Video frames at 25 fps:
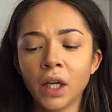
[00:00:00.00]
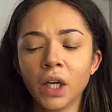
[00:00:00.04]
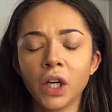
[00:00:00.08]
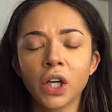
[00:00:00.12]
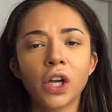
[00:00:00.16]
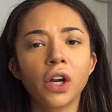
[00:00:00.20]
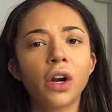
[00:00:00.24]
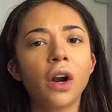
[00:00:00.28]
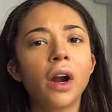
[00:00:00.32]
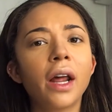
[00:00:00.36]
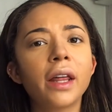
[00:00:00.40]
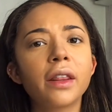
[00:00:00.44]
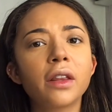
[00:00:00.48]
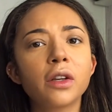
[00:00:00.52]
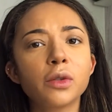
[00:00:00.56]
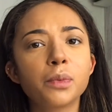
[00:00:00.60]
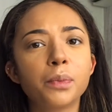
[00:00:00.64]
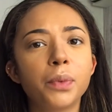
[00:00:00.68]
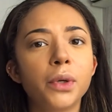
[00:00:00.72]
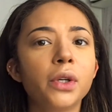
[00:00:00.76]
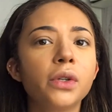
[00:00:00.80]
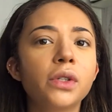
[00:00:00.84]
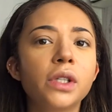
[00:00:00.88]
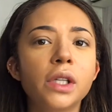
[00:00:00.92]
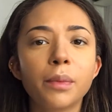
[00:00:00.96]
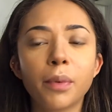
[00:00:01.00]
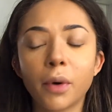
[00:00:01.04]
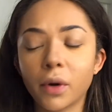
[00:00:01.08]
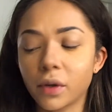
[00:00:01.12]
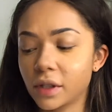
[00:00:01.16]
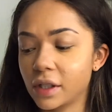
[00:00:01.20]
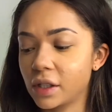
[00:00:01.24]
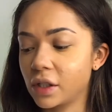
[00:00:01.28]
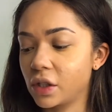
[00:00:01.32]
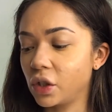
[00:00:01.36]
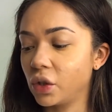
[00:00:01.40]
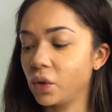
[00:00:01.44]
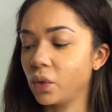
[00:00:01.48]
you know, like those beauty
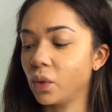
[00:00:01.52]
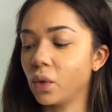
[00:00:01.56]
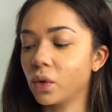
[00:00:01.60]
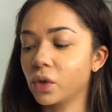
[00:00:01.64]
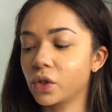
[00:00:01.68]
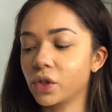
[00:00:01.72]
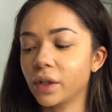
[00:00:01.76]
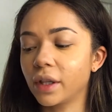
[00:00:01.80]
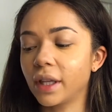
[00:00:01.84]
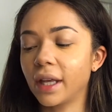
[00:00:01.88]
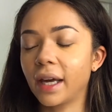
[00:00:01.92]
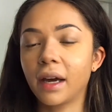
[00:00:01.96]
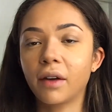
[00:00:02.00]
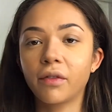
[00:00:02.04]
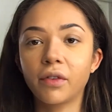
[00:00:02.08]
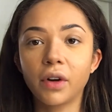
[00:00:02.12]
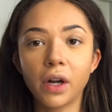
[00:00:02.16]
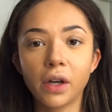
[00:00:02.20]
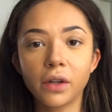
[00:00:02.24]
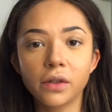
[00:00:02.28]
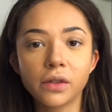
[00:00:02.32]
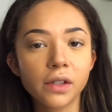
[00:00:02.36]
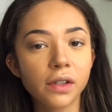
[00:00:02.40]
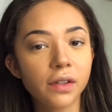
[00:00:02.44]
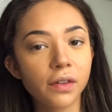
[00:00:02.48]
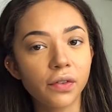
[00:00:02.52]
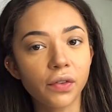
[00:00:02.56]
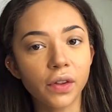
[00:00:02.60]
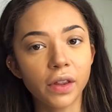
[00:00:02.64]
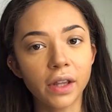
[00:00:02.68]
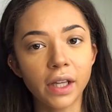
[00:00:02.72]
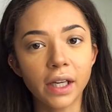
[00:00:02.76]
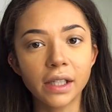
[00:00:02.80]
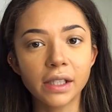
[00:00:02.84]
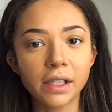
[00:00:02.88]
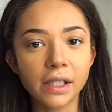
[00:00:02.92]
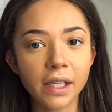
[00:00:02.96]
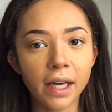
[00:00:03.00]
boxes that you order and they have loads of different
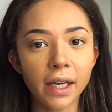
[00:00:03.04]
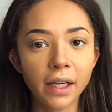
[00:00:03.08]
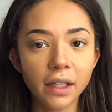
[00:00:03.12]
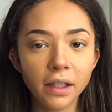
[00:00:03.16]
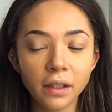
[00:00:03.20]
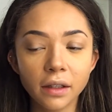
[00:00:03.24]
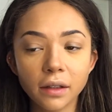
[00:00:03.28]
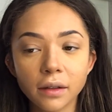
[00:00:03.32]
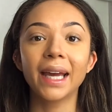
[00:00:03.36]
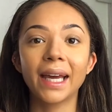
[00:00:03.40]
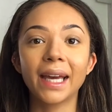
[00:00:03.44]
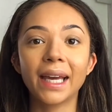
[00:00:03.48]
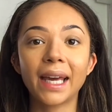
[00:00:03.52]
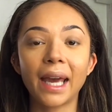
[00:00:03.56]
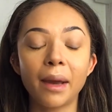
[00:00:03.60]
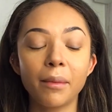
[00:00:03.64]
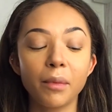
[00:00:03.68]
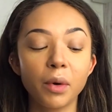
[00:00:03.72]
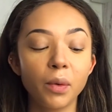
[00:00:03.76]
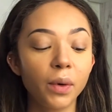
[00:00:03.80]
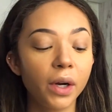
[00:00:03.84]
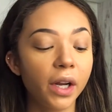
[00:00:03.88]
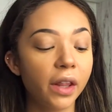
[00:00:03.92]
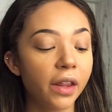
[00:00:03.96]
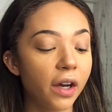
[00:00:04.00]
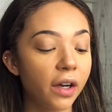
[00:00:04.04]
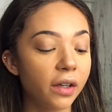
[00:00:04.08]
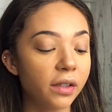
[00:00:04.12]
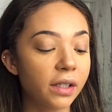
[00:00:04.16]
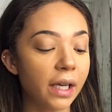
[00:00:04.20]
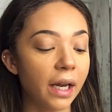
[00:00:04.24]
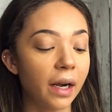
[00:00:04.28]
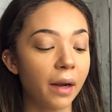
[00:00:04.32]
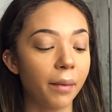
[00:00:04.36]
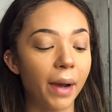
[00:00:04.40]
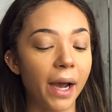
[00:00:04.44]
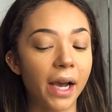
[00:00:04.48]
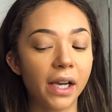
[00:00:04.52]
things in? It came in one of those
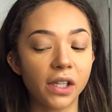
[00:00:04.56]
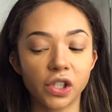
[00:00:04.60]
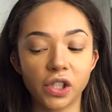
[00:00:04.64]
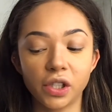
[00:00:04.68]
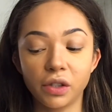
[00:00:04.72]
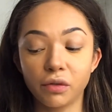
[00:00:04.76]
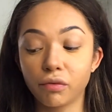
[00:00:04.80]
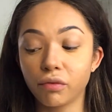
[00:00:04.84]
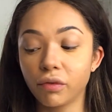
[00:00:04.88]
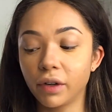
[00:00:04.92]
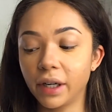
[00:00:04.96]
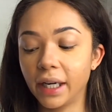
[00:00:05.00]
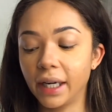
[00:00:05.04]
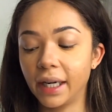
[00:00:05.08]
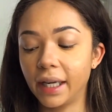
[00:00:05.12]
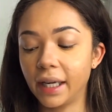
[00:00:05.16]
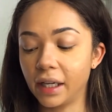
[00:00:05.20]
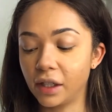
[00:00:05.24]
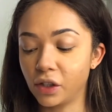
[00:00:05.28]
and I'm actually really